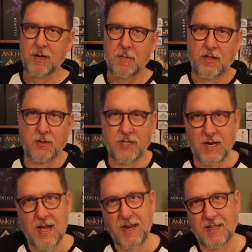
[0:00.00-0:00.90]
but there's a
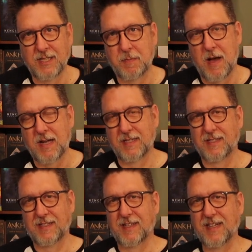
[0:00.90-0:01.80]
lot of these
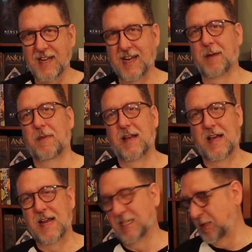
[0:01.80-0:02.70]
boxes, and they take up a
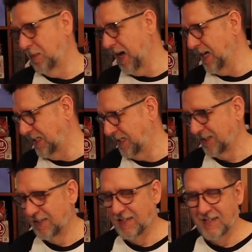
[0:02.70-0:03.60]
lot of space.
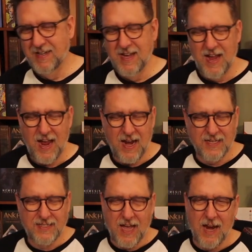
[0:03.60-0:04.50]
And
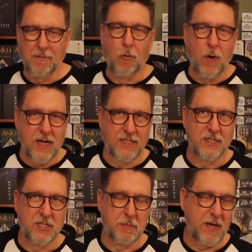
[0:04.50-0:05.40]
it's kind of a waste
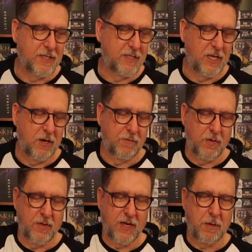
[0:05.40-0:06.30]
of space, too, if
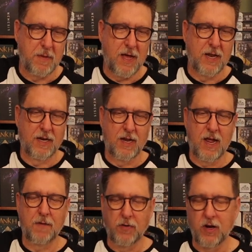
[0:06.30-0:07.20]
you think about it.
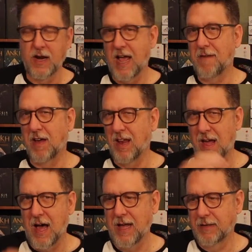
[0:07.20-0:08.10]
If you're going to have a
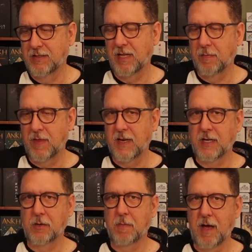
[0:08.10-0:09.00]
lot of something,
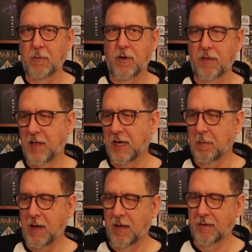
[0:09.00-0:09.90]
you might want to think
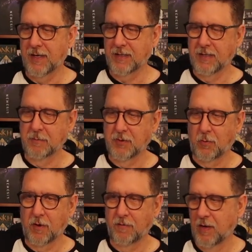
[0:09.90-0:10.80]
about like some
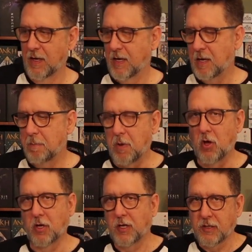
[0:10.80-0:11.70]
sort of
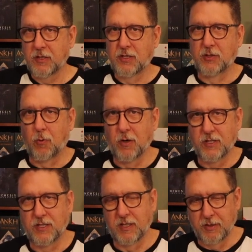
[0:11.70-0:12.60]
bulk storage
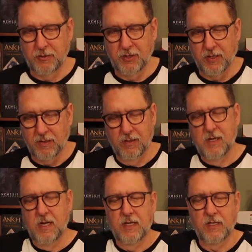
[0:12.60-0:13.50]
solution.
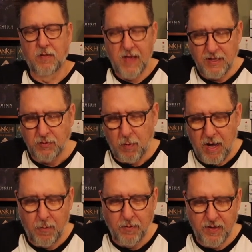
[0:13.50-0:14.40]
So that's
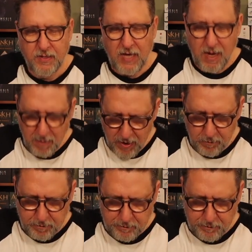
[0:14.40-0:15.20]
why when this came out,